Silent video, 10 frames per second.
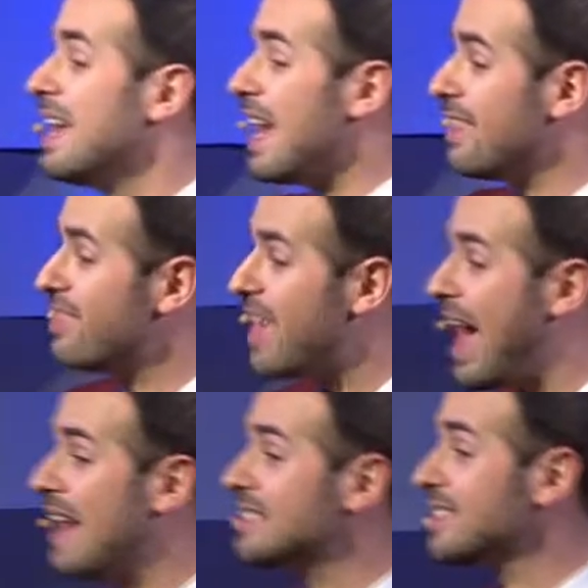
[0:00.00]
And
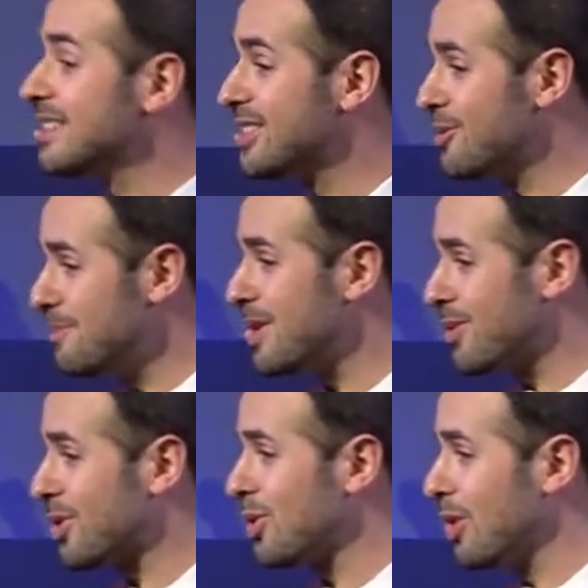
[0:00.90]
that is the
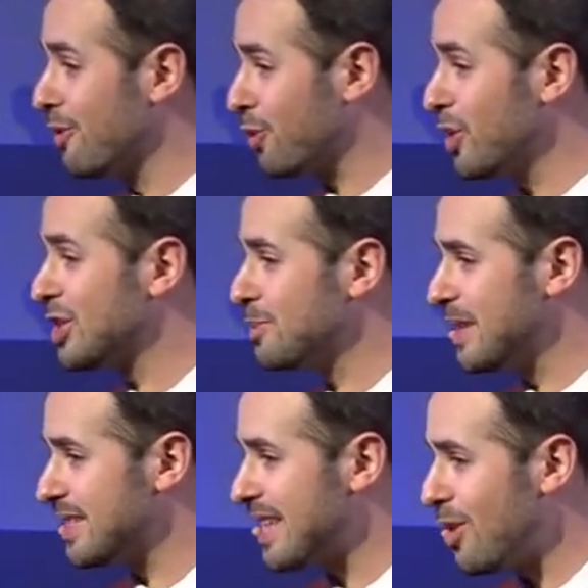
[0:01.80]
miracle of
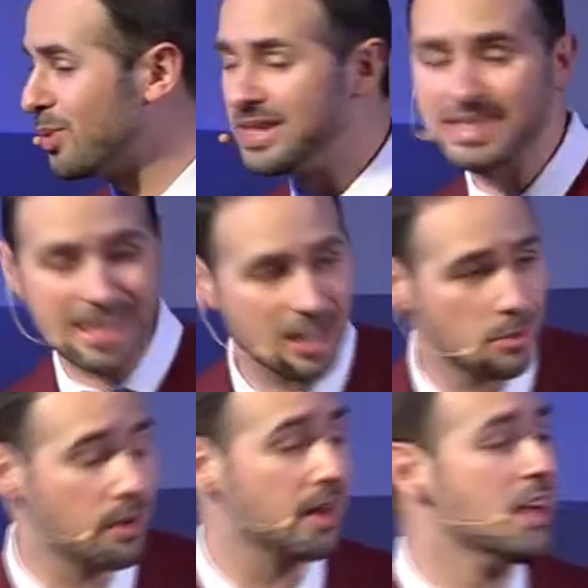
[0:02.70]
Christmas that we celebrate.